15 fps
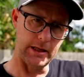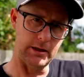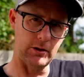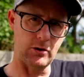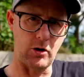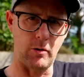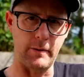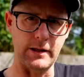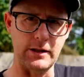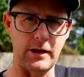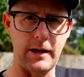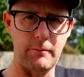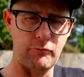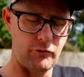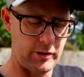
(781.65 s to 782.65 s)
in the comments
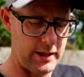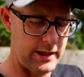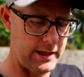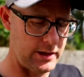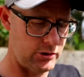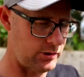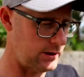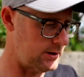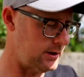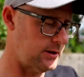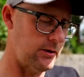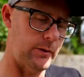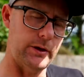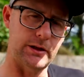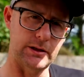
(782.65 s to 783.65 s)
i am really interested
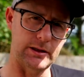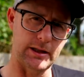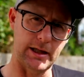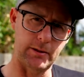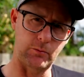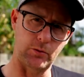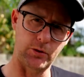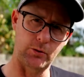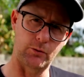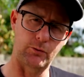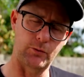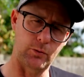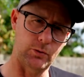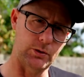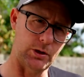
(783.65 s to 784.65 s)
to understand what your
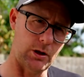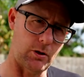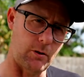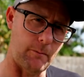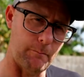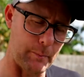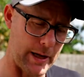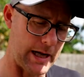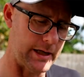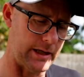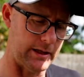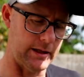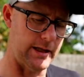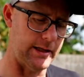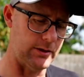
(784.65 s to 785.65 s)
thoughts are on
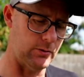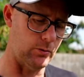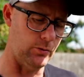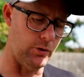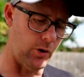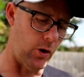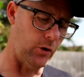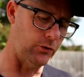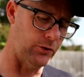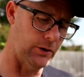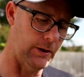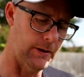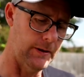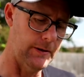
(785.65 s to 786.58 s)
banning this or not